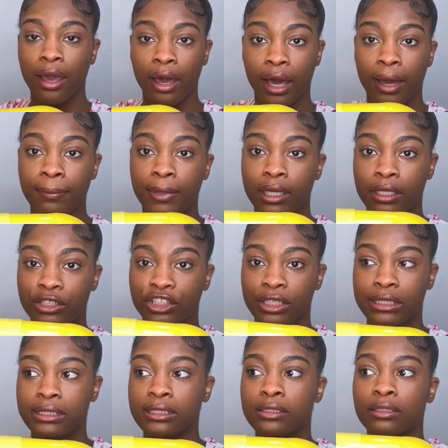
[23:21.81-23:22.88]
I mean
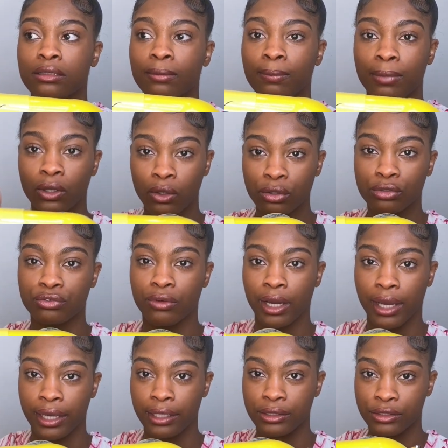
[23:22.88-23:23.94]
just blow
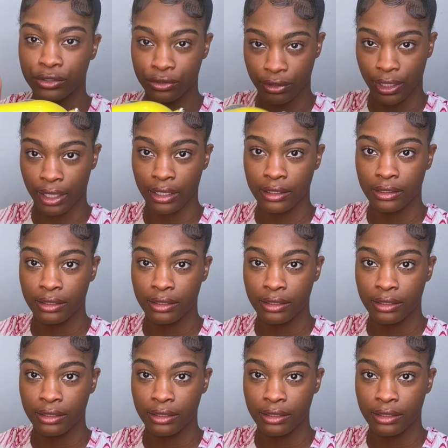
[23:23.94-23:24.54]
dry it straight,